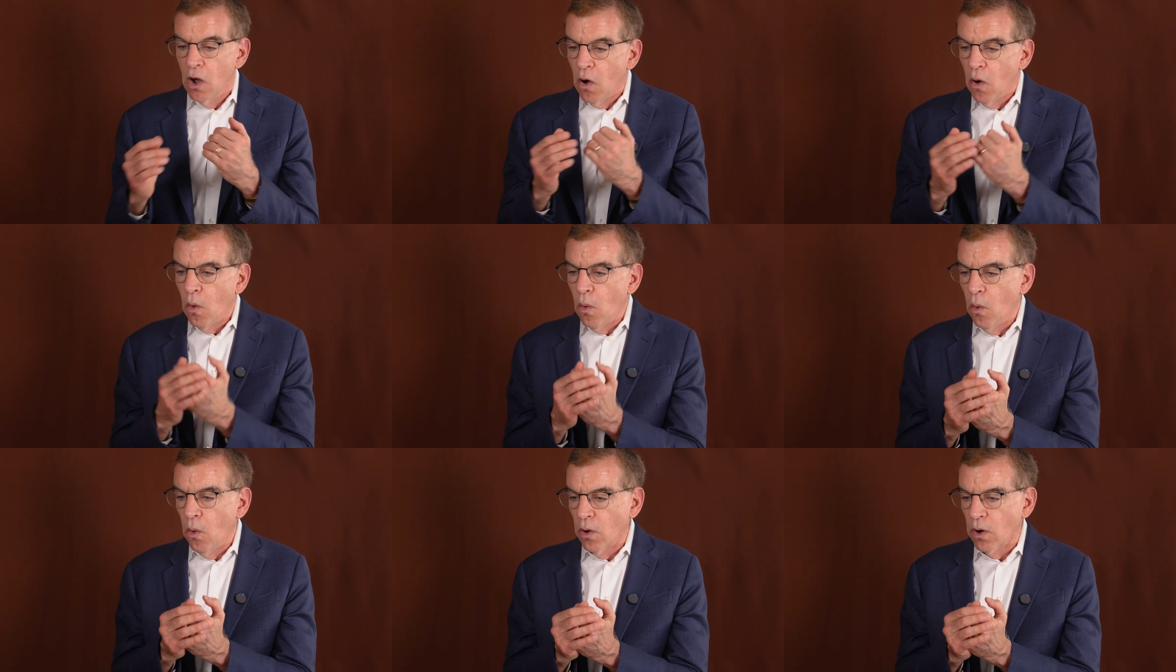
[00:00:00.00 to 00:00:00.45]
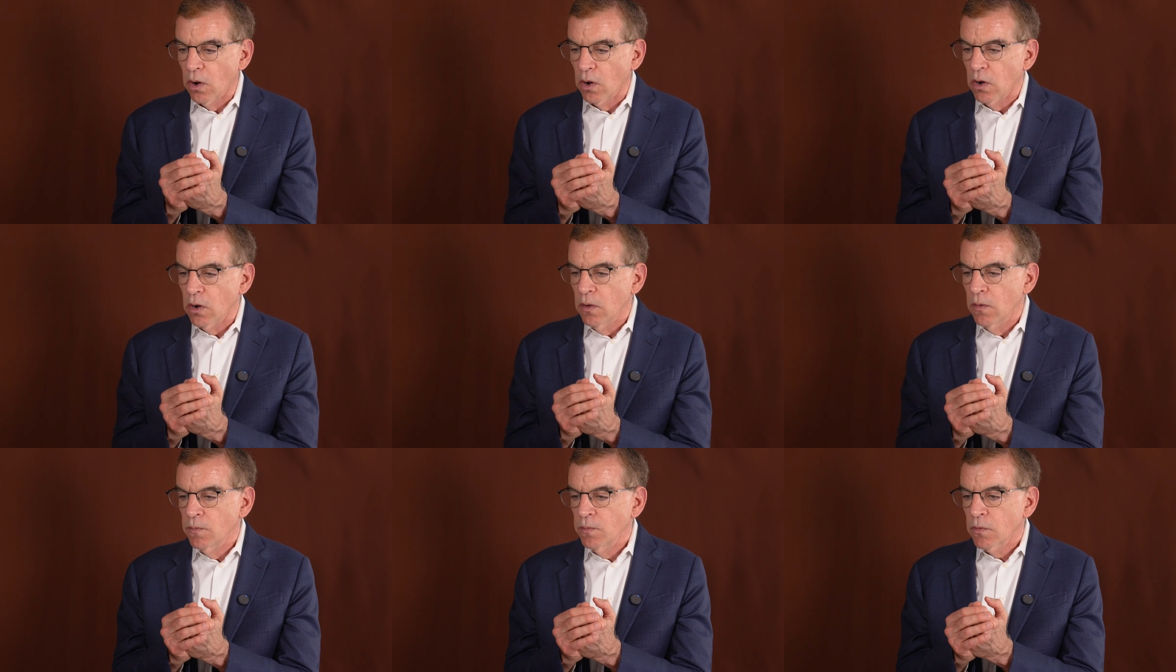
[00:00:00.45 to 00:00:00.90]

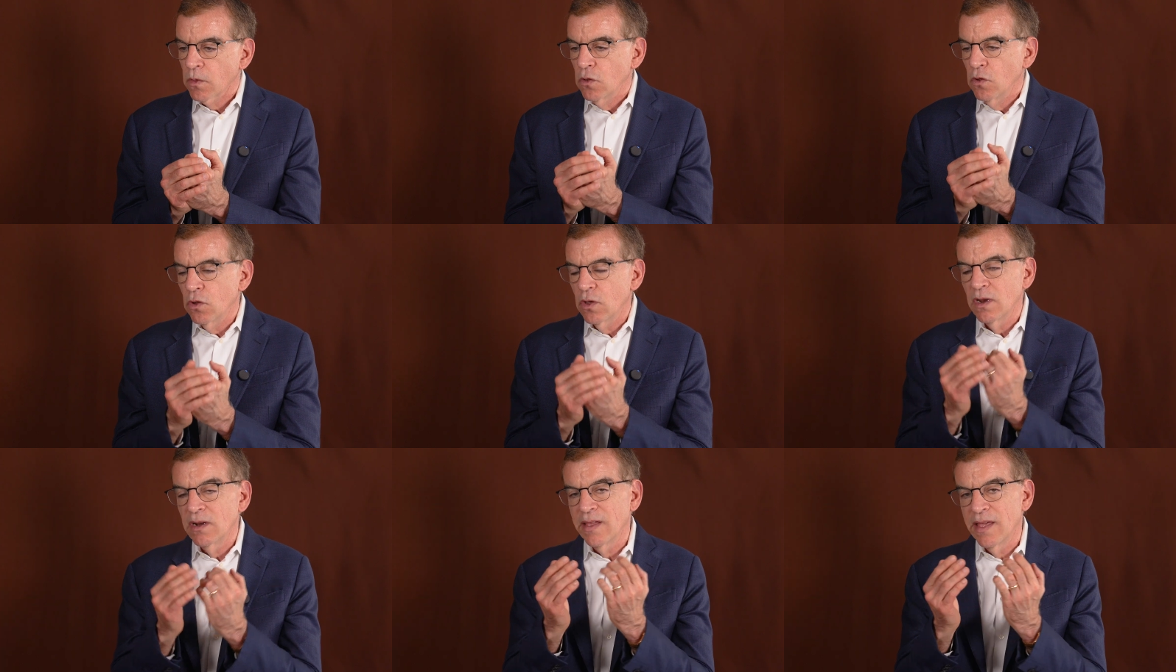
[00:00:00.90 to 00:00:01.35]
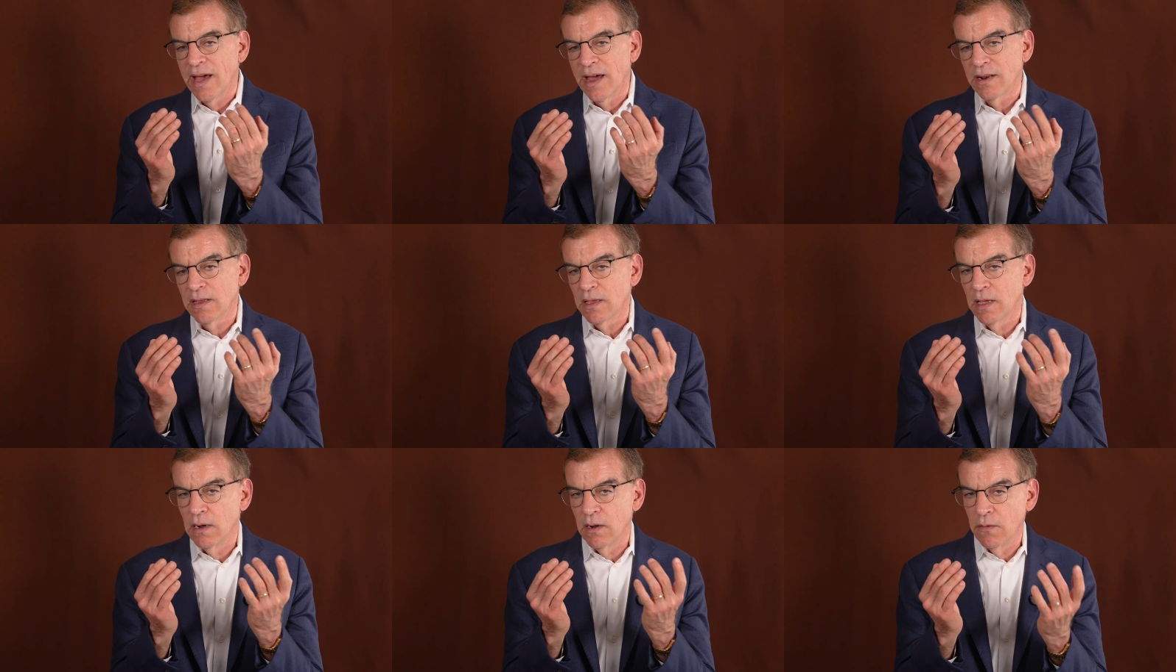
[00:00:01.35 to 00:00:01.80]
Or you can
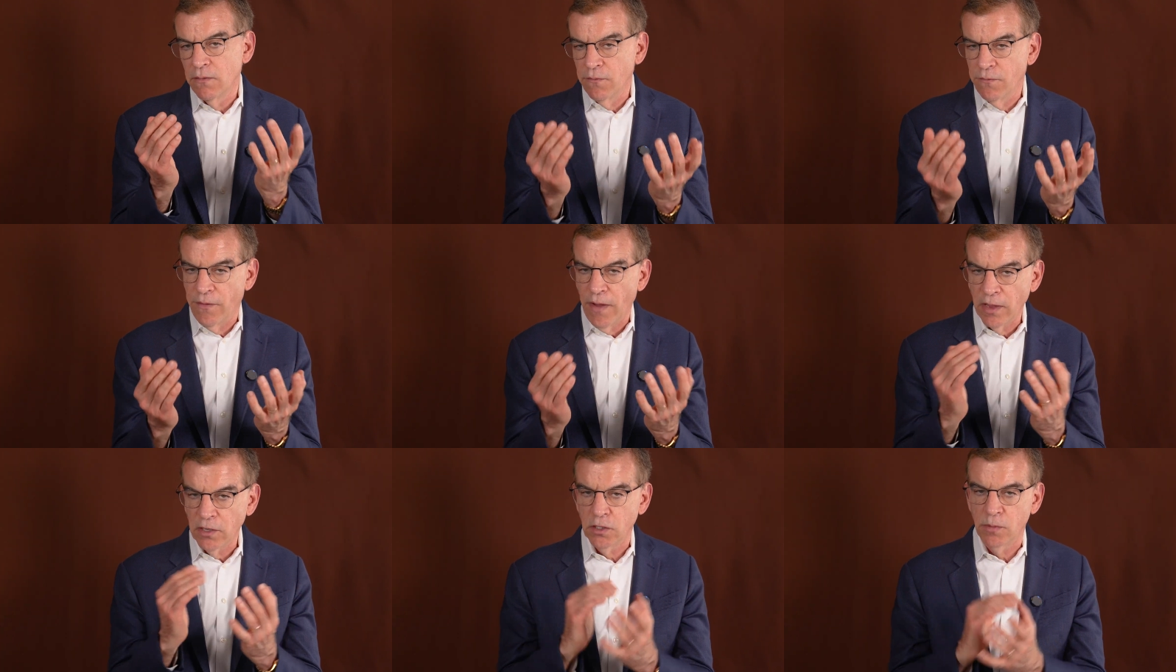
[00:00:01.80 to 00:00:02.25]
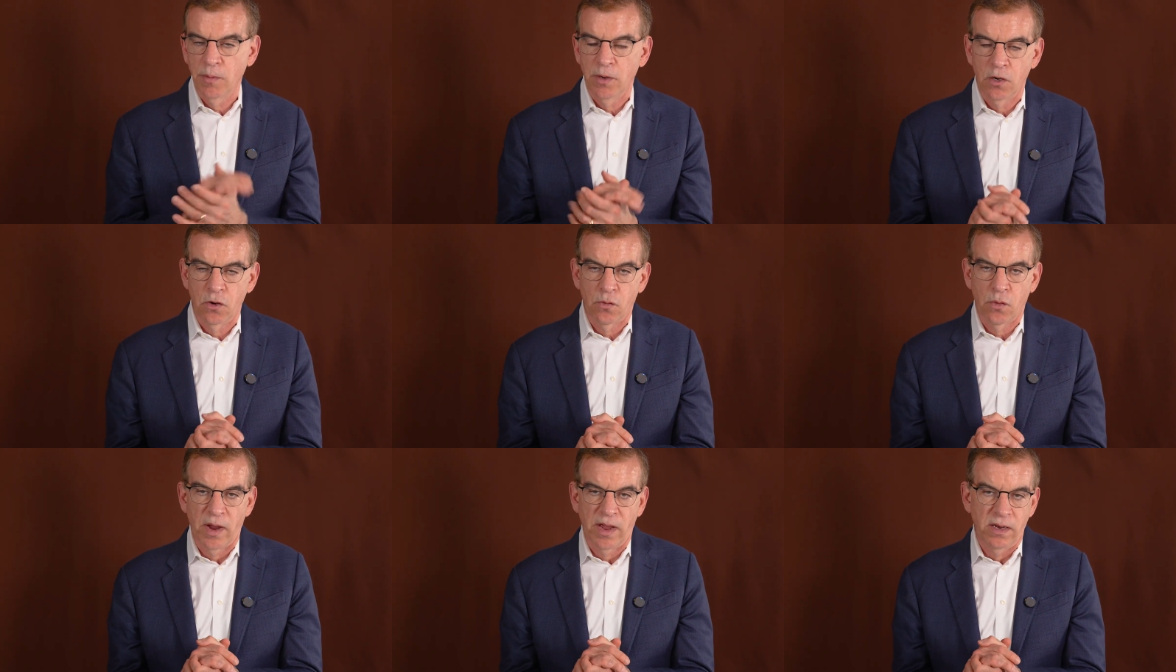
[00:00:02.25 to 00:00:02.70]
get an
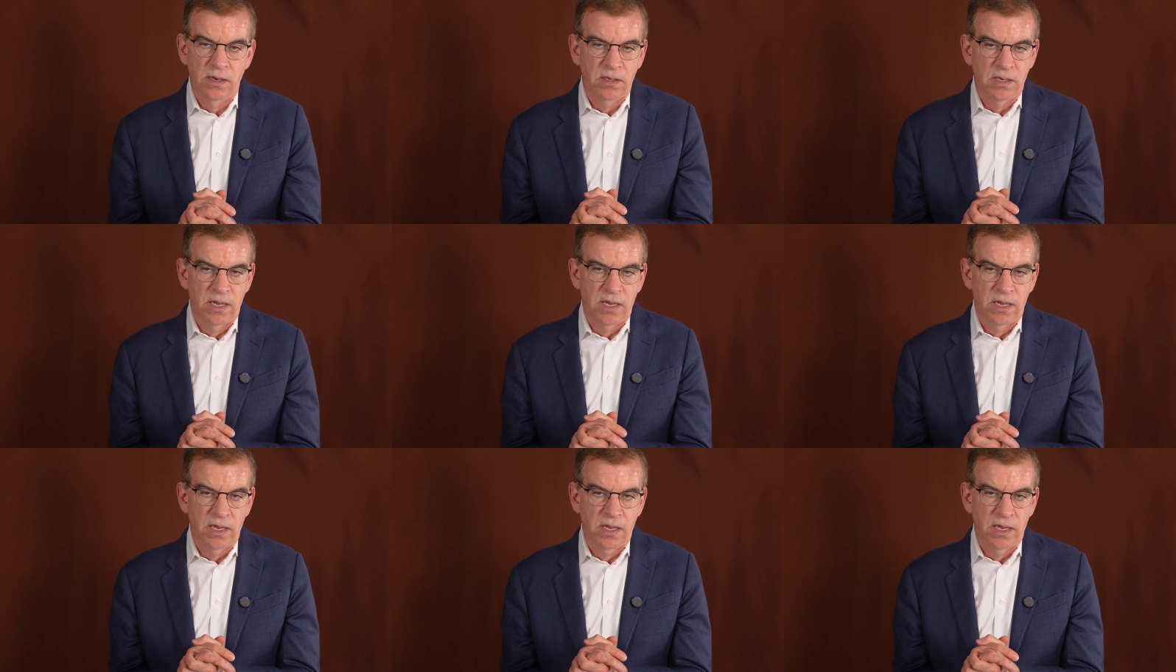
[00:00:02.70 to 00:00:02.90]
investment grade